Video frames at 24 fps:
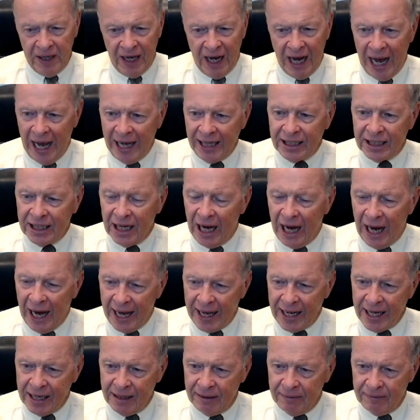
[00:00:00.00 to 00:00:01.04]
I I
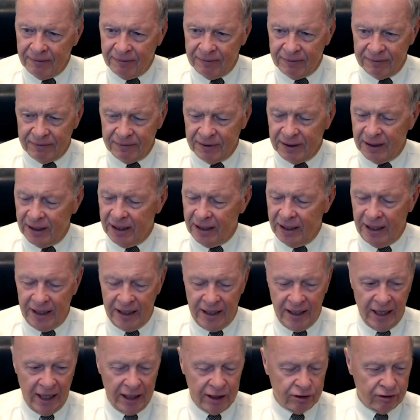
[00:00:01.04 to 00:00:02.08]
am and I